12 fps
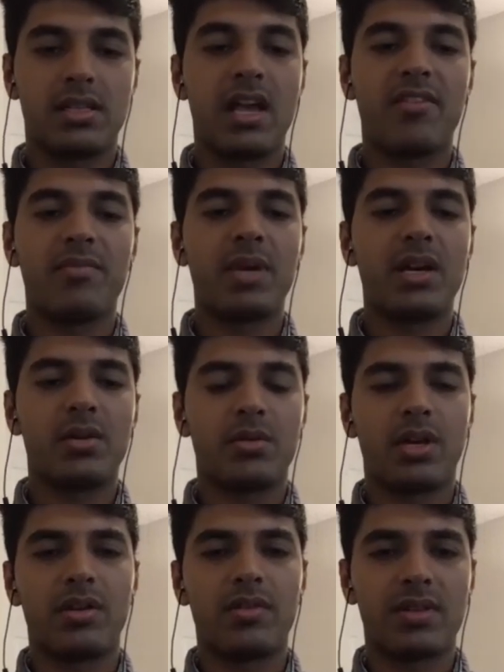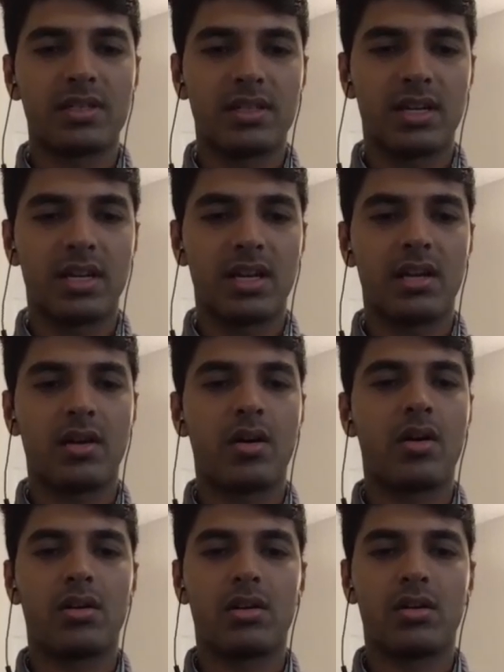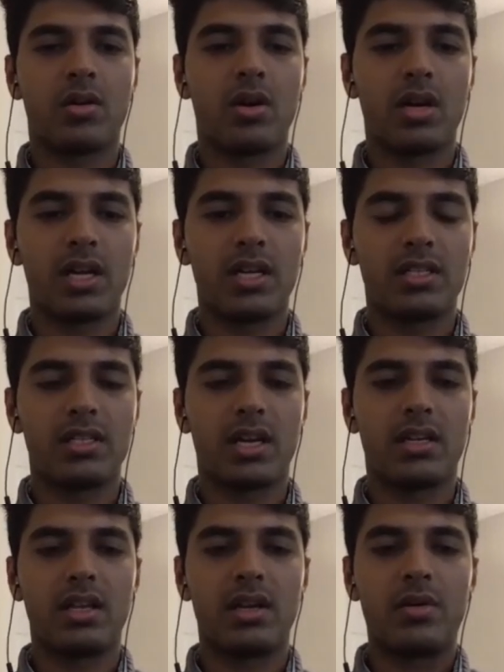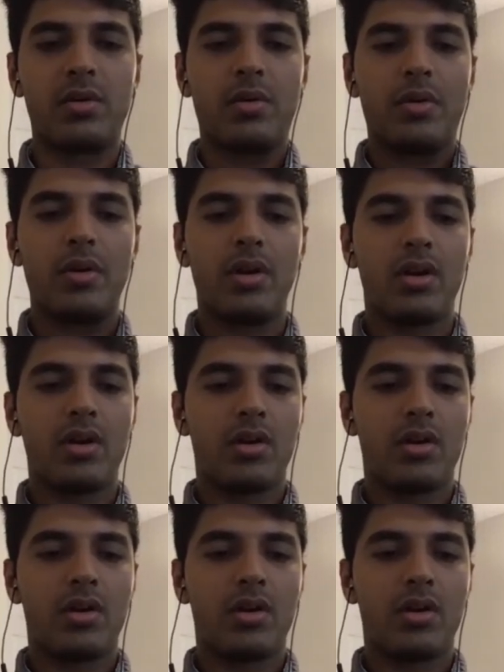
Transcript: They have been to a university or a college, and they know